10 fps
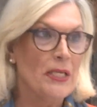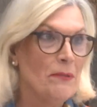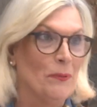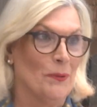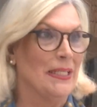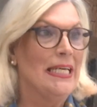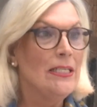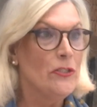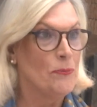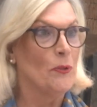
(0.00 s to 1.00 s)
people
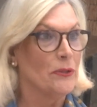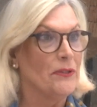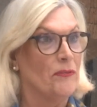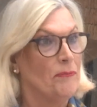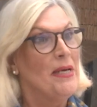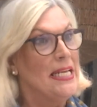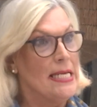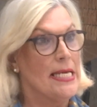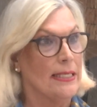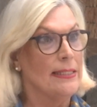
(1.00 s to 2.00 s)
in Gibraltar for many
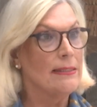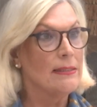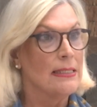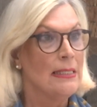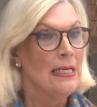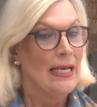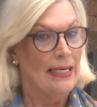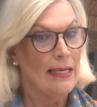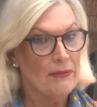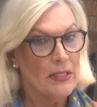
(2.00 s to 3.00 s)
years, and
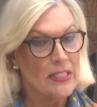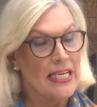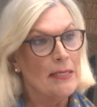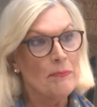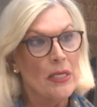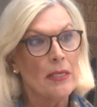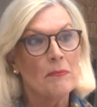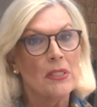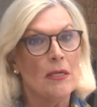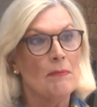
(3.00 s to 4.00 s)
at the same time
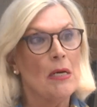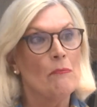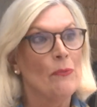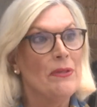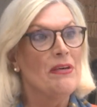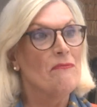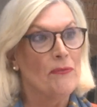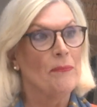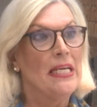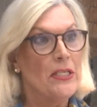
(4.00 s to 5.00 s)
come up with
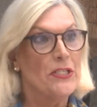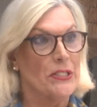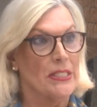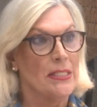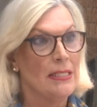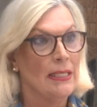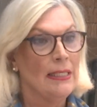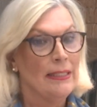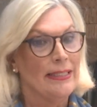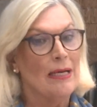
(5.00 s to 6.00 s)
information
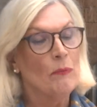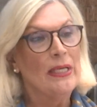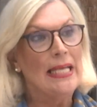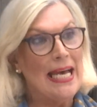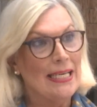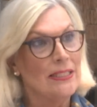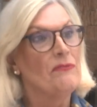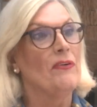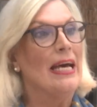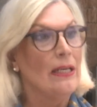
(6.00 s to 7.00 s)
that will add
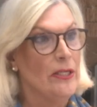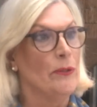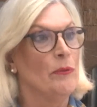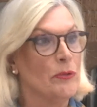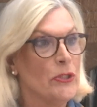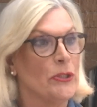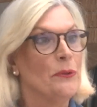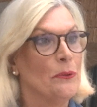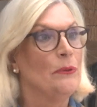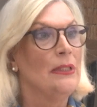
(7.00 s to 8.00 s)
value
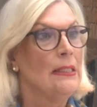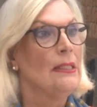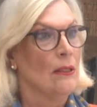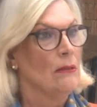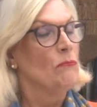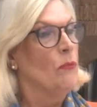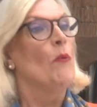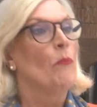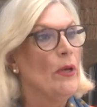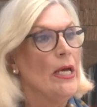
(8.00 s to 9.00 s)
to
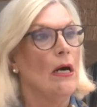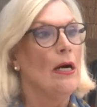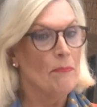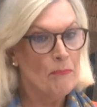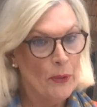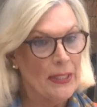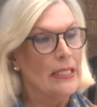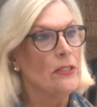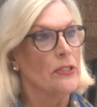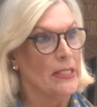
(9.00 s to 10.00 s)
what we are
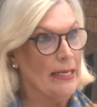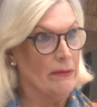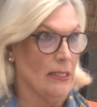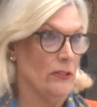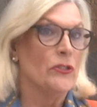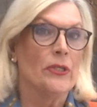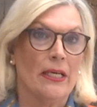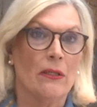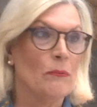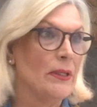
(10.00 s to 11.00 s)
putting
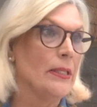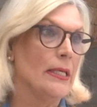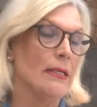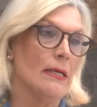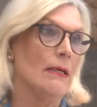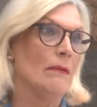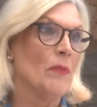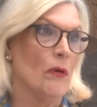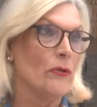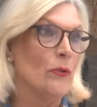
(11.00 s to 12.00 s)
together with the,
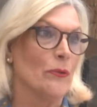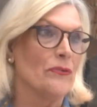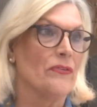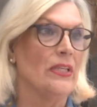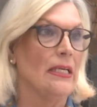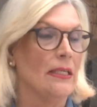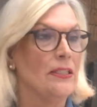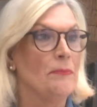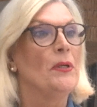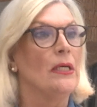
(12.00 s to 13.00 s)
of course, the
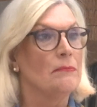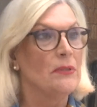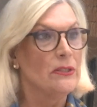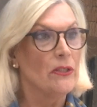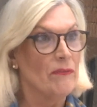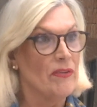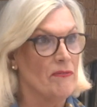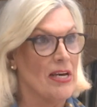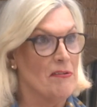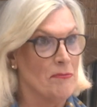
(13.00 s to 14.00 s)
Department of
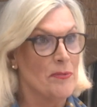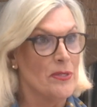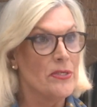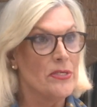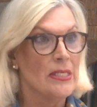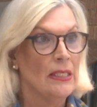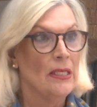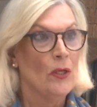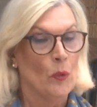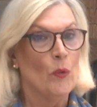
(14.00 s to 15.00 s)
Environment,
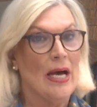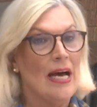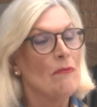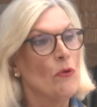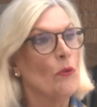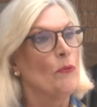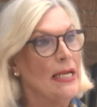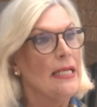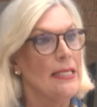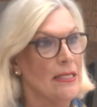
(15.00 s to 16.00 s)
who have
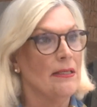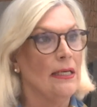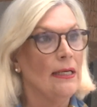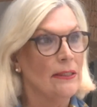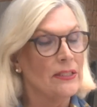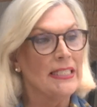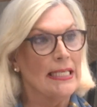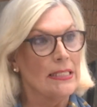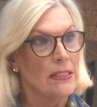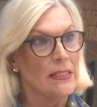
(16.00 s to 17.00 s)
already
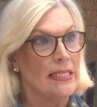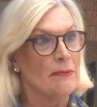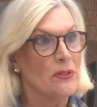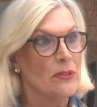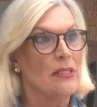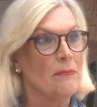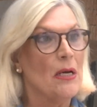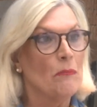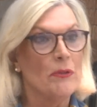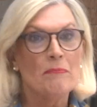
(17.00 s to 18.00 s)
taken steps to come
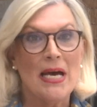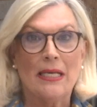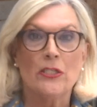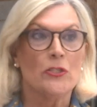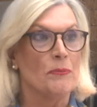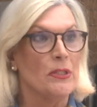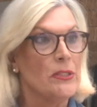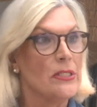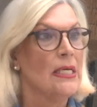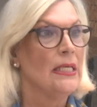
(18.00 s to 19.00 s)
up with management